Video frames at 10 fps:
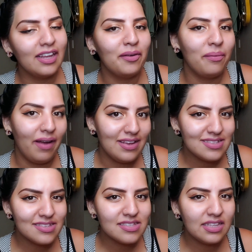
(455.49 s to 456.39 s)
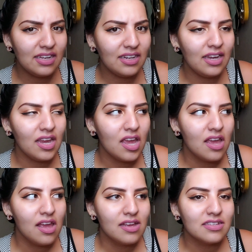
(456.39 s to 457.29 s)
Like, why is this lady
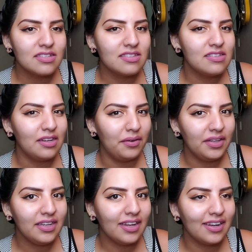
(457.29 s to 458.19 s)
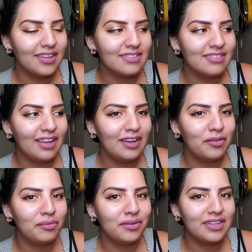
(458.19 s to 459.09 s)
staring at us? Like,
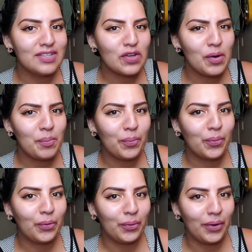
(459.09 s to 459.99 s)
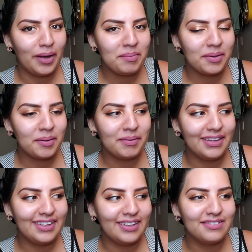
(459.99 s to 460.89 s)
what is her problem?
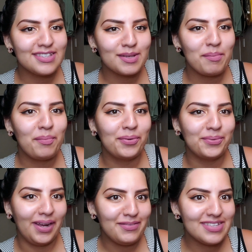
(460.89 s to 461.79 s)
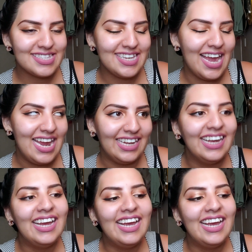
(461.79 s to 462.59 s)
Like, give us some privacy.